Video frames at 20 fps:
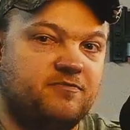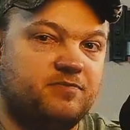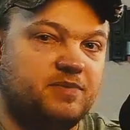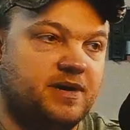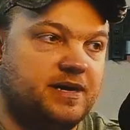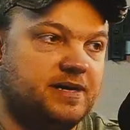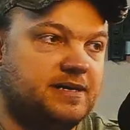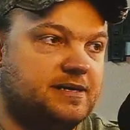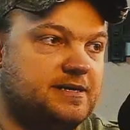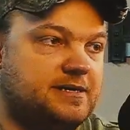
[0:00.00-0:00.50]

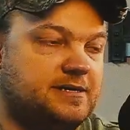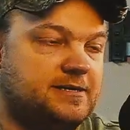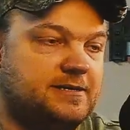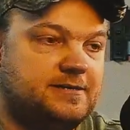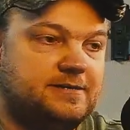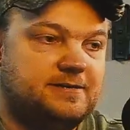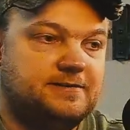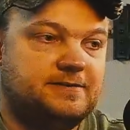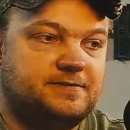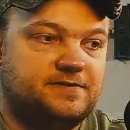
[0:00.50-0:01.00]
but
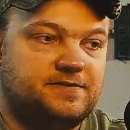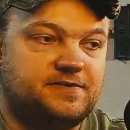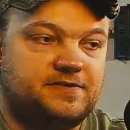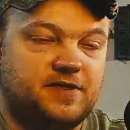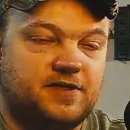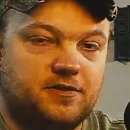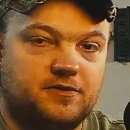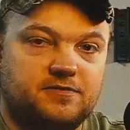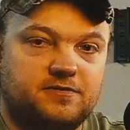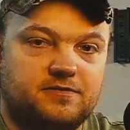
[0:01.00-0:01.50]

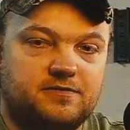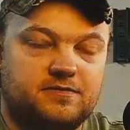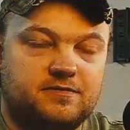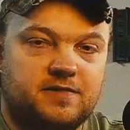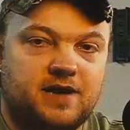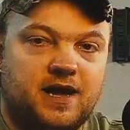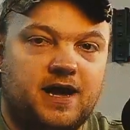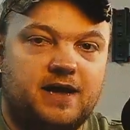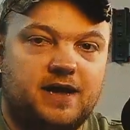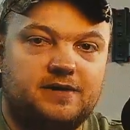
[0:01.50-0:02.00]
they're
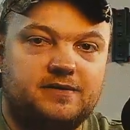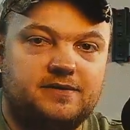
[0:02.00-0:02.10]
not